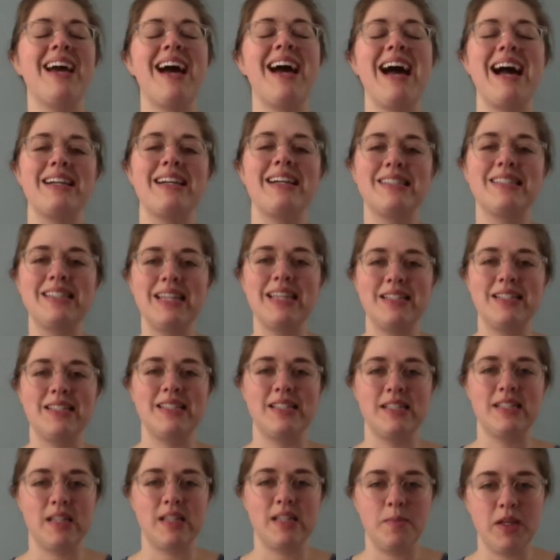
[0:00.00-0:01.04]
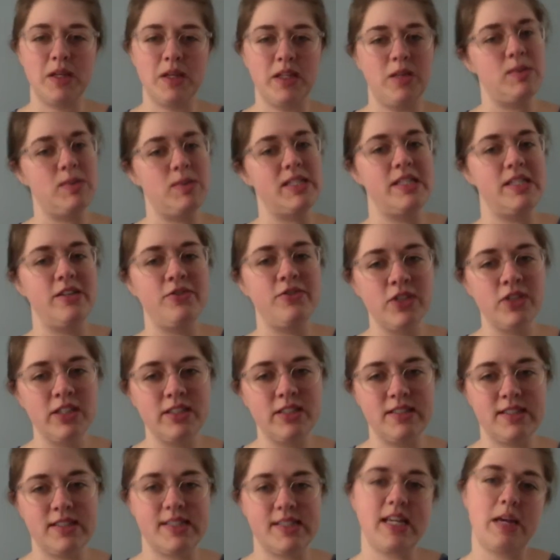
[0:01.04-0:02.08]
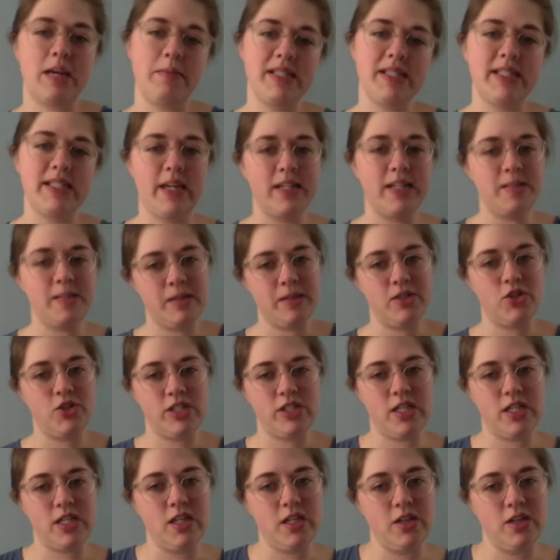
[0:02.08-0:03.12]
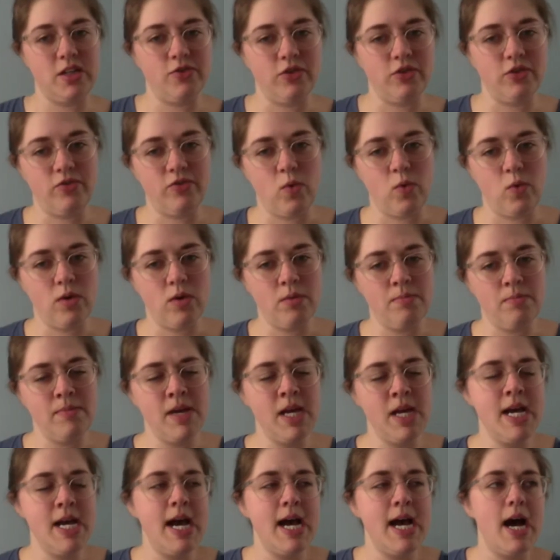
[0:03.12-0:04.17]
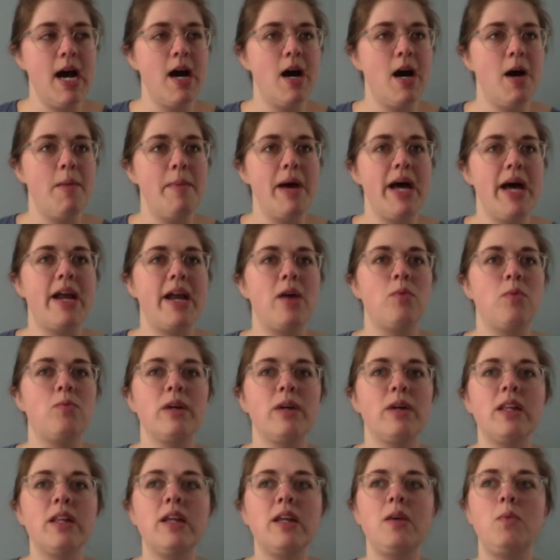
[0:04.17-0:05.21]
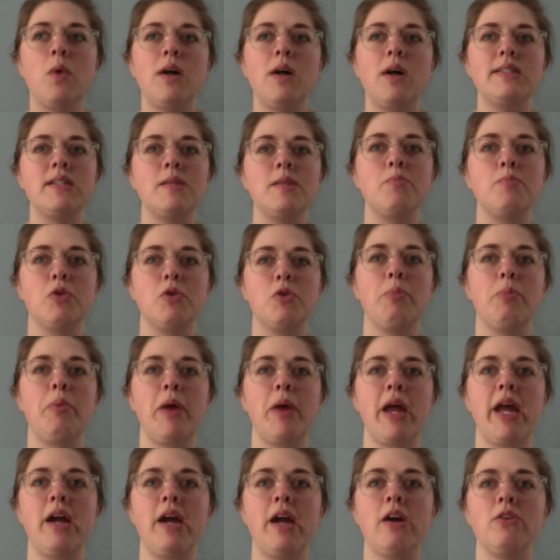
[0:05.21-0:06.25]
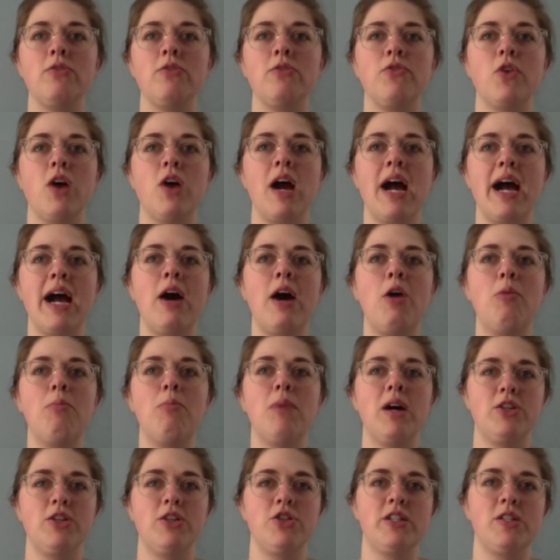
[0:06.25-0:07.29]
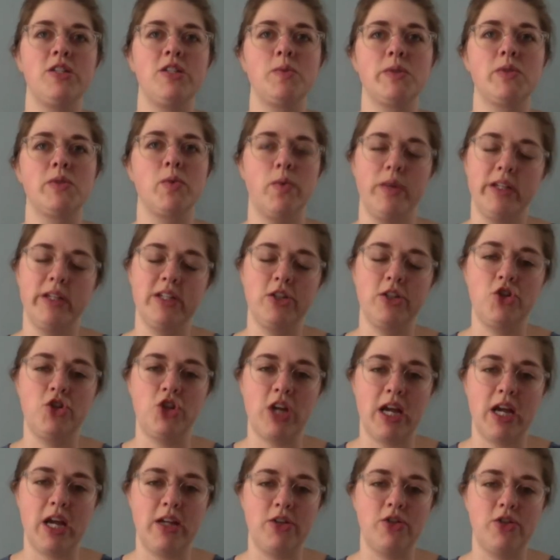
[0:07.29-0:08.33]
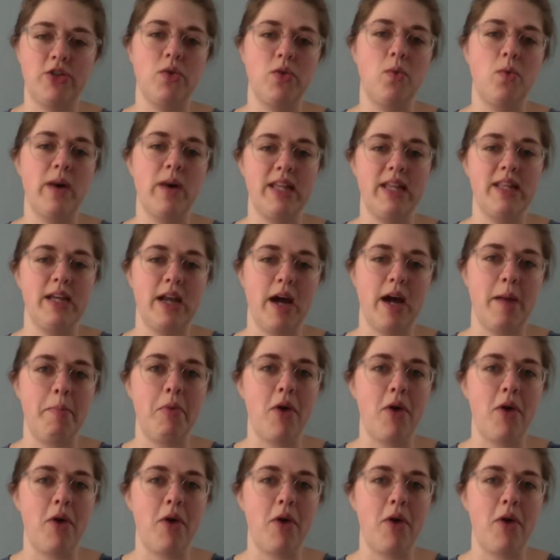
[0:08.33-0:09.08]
access to something that was different, the same assessments, just in a different form. And I really wasn't prepared for how much this was going to change the way that I